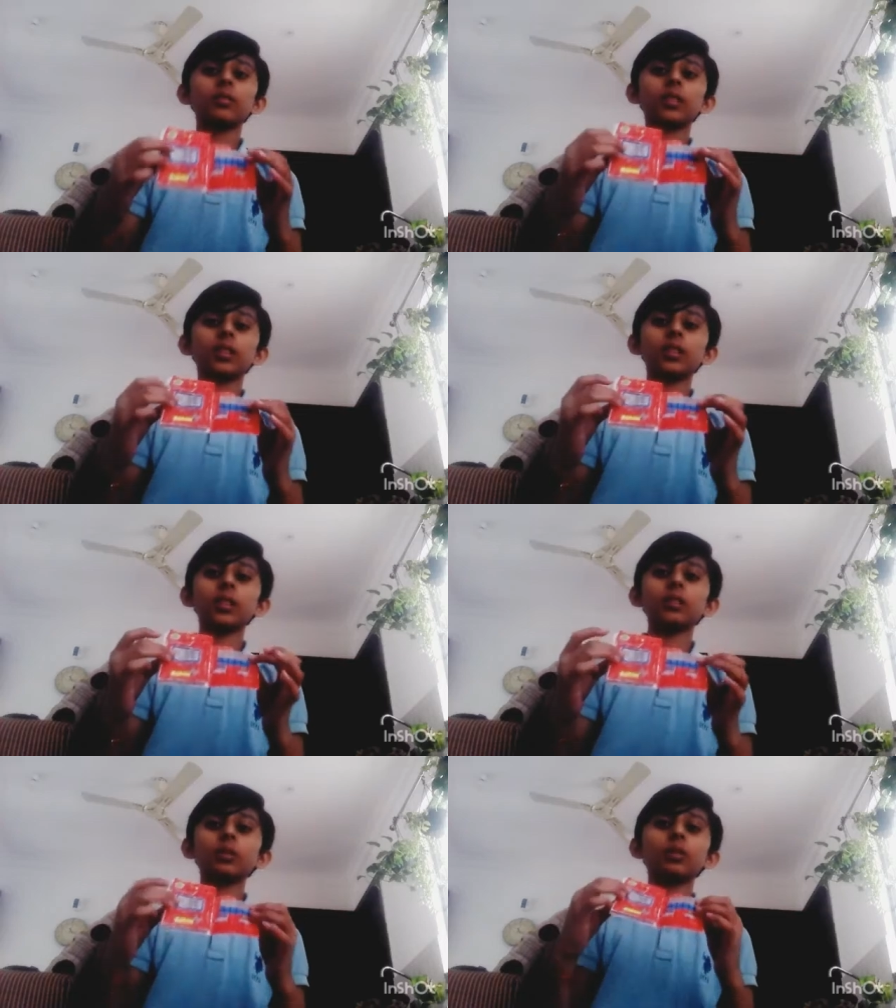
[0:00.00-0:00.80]
This
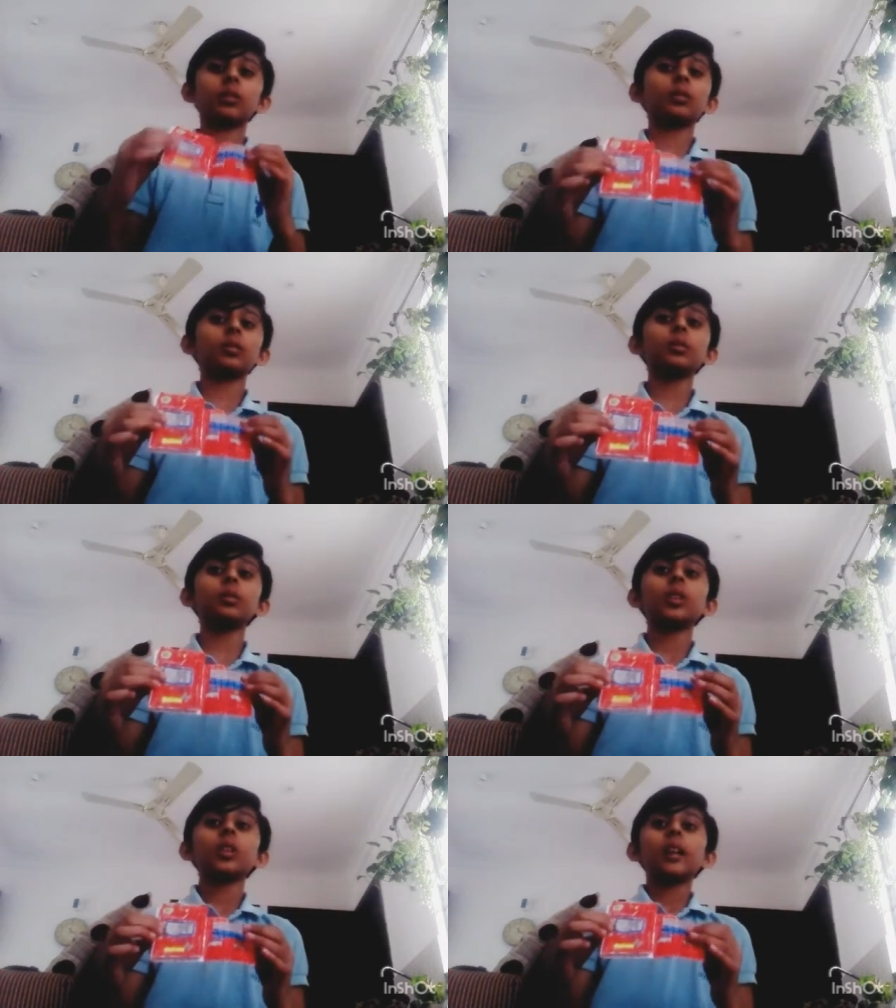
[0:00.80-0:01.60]
is no
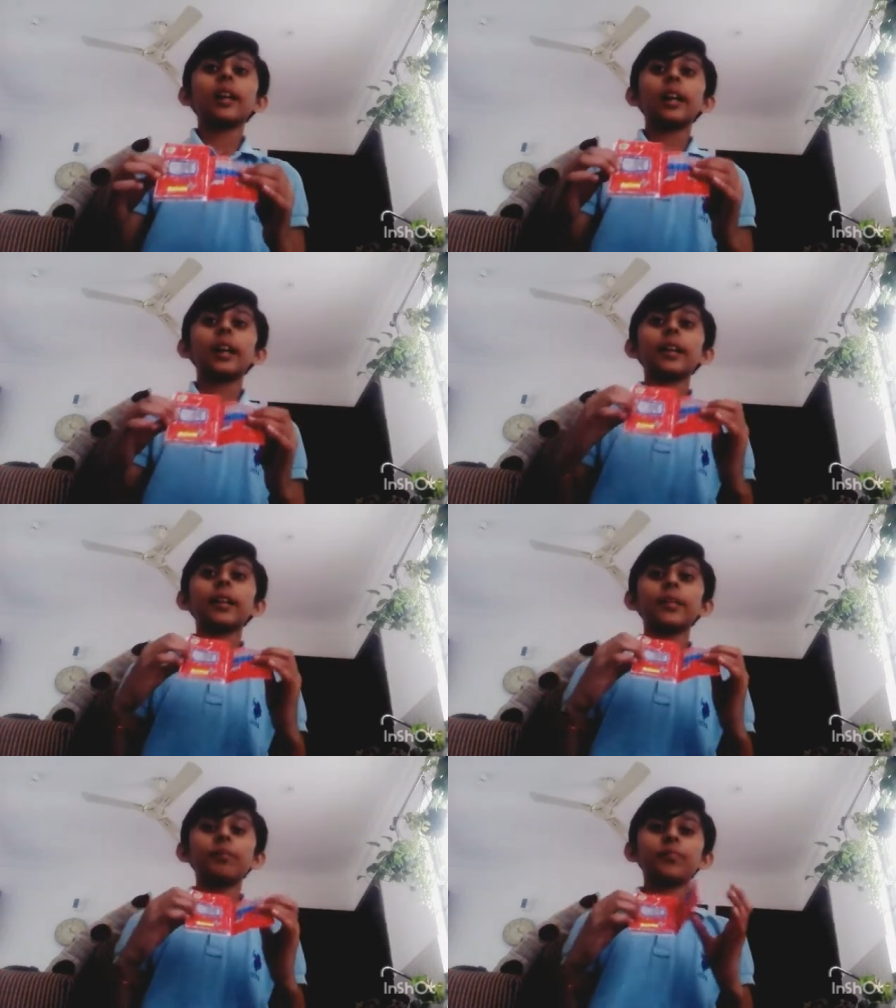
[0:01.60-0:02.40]
glue
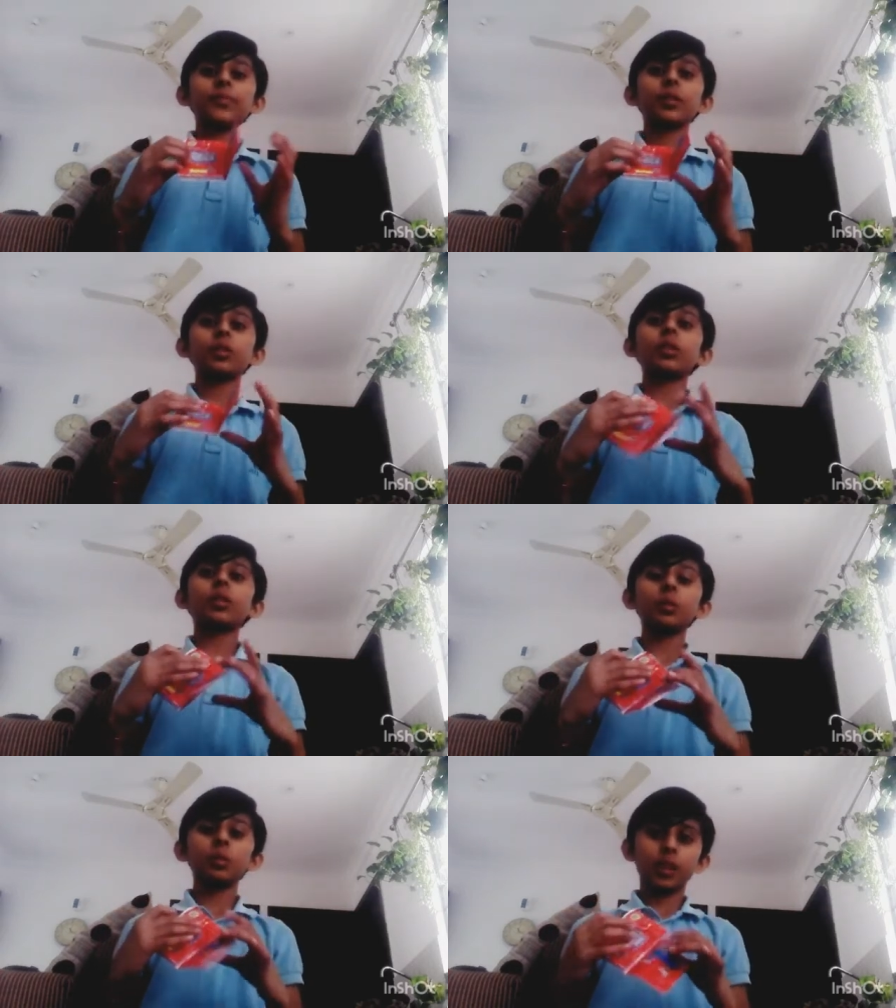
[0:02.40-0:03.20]
and no
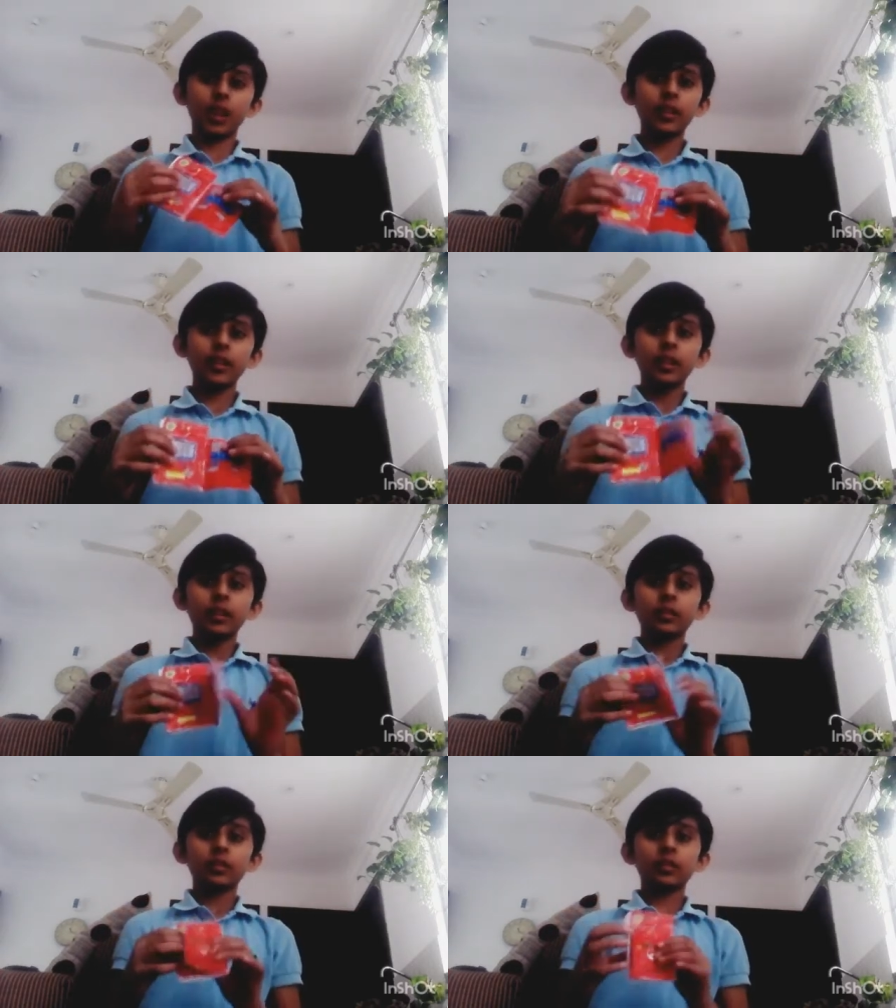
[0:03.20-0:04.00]
glue gun,
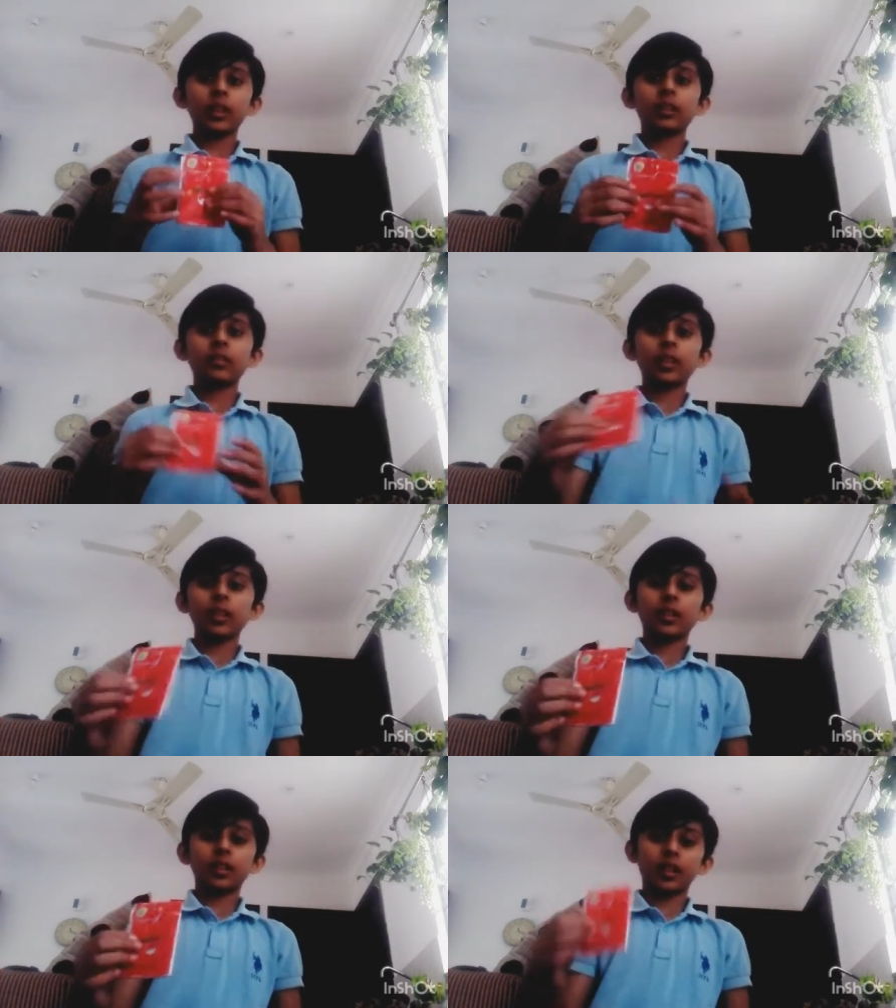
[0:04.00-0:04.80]
so that's why
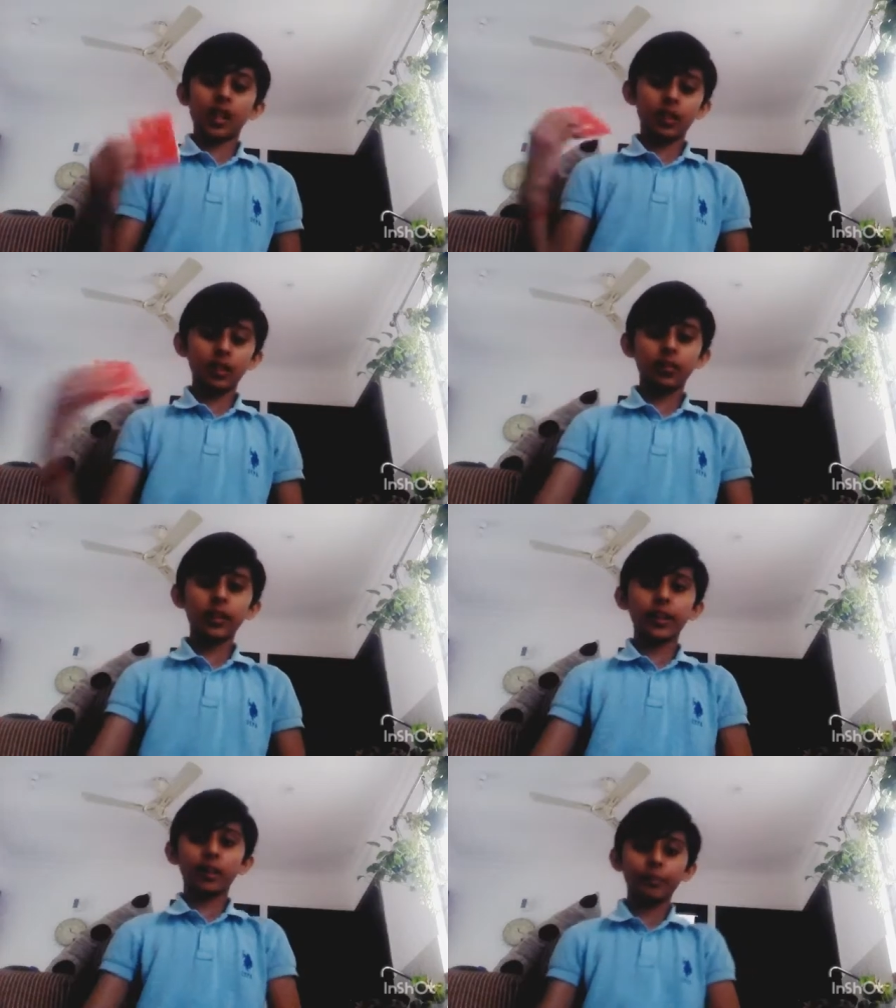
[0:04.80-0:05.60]
let's start the
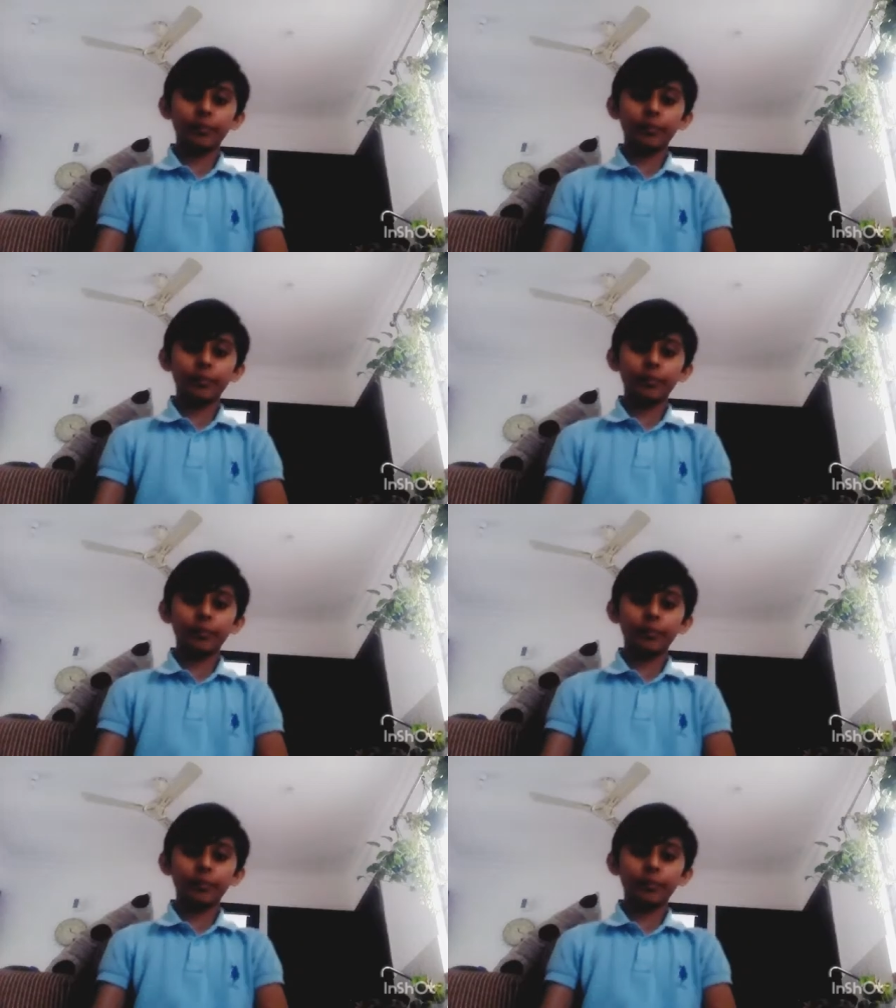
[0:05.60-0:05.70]
video.